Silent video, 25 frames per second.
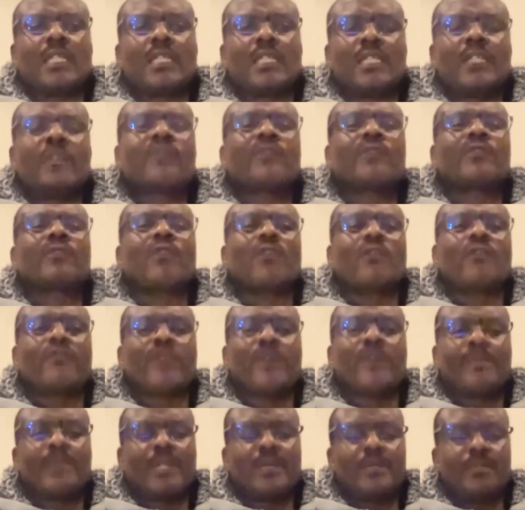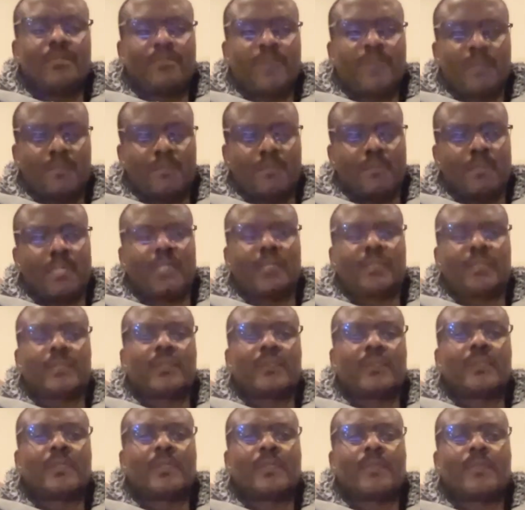gifts of family members.